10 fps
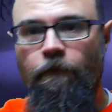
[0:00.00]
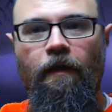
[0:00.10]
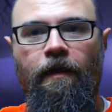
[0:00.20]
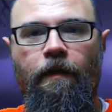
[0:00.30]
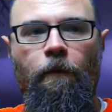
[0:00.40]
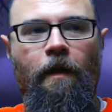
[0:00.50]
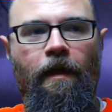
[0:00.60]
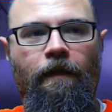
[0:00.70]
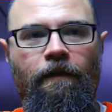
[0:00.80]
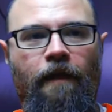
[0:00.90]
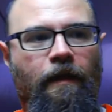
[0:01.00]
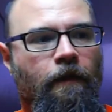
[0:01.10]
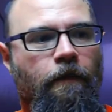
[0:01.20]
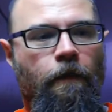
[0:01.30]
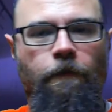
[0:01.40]
like when they
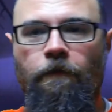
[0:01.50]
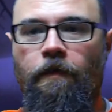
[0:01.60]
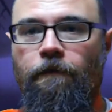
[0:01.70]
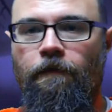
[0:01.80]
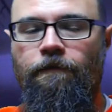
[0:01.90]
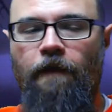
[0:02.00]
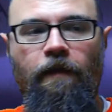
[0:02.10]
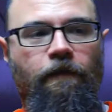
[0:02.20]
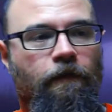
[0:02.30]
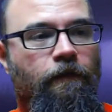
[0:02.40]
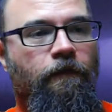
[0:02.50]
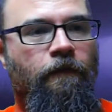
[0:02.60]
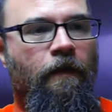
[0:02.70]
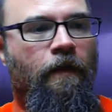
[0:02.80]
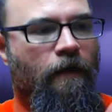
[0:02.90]
can go through different
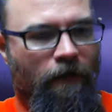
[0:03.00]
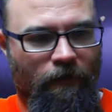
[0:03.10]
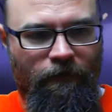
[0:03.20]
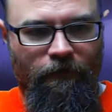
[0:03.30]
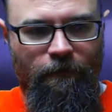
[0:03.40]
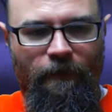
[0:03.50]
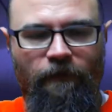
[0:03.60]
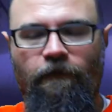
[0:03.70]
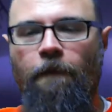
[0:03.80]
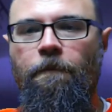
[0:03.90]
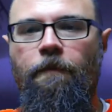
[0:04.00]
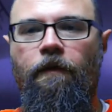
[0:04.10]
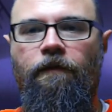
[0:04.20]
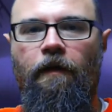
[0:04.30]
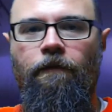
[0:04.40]
phases, because there's been some
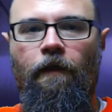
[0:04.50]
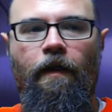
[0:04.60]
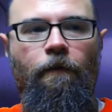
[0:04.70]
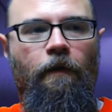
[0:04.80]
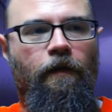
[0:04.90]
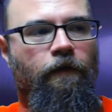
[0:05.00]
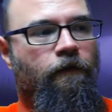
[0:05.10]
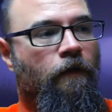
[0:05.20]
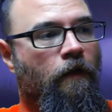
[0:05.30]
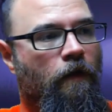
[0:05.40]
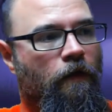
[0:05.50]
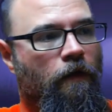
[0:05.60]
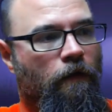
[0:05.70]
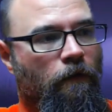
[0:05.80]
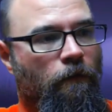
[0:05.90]
books I've read where it's
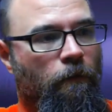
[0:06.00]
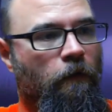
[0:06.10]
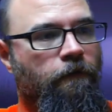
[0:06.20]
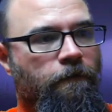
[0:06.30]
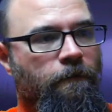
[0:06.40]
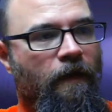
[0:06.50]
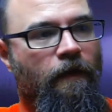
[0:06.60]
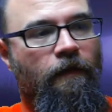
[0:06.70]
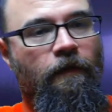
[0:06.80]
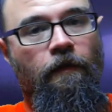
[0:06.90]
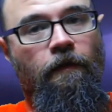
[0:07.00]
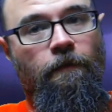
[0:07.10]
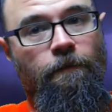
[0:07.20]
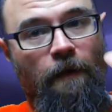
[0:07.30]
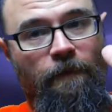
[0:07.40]
Wolfman,
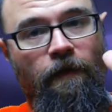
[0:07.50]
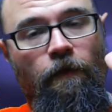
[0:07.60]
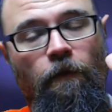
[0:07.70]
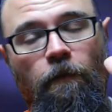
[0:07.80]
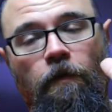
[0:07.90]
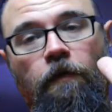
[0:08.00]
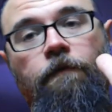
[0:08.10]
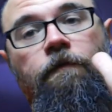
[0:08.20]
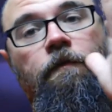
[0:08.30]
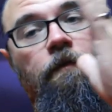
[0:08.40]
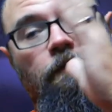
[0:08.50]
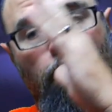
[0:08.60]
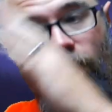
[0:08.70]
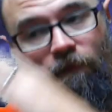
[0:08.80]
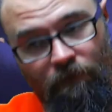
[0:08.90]
bipedal wolf,
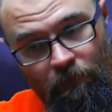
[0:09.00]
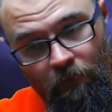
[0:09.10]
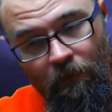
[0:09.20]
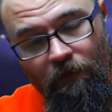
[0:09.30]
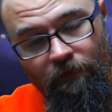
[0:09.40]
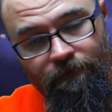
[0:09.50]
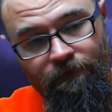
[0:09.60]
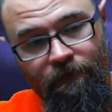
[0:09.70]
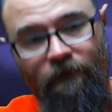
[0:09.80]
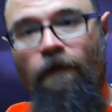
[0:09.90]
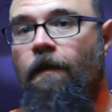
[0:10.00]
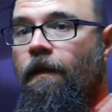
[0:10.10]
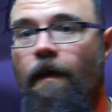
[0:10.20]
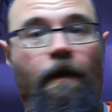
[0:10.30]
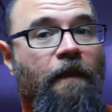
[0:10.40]
wolf,
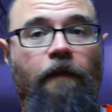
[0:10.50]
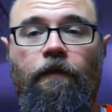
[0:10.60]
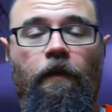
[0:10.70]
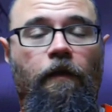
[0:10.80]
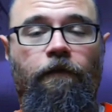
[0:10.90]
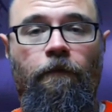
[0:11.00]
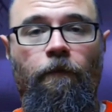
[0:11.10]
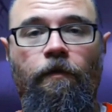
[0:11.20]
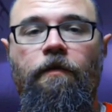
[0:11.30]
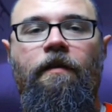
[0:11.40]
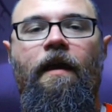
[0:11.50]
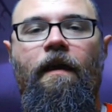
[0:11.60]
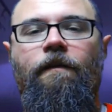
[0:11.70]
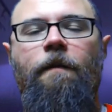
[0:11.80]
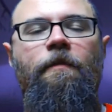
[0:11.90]
and that's awesome when you can
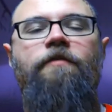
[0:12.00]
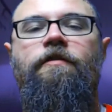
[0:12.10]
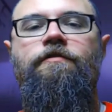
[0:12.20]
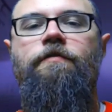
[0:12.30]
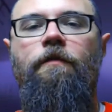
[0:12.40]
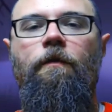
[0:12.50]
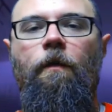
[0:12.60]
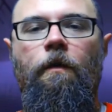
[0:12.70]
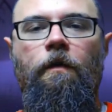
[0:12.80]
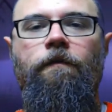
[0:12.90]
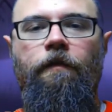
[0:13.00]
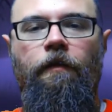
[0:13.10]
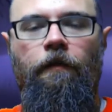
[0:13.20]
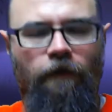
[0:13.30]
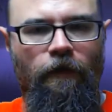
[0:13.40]
have that much control over
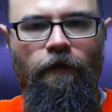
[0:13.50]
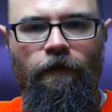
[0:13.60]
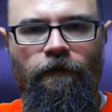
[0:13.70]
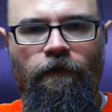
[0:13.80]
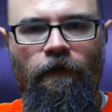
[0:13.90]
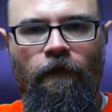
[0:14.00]
your curse.